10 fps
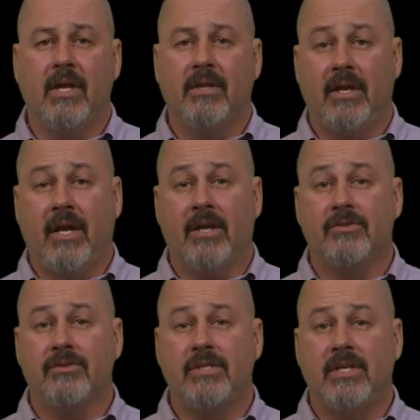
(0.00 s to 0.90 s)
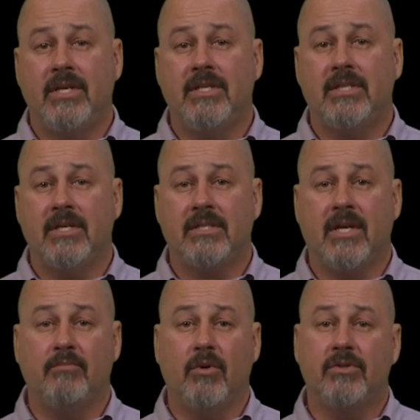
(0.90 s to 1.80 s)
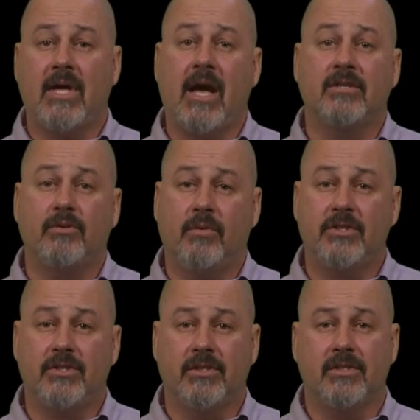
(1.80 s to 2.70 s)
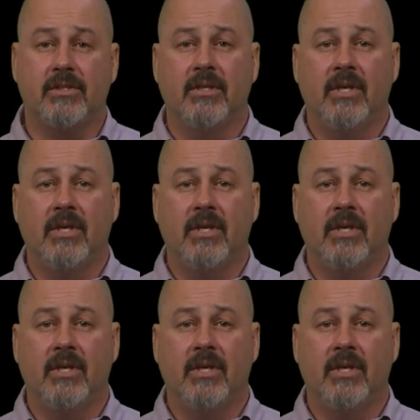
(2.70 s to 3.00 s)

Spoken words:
that answers the easiest and most asked questions,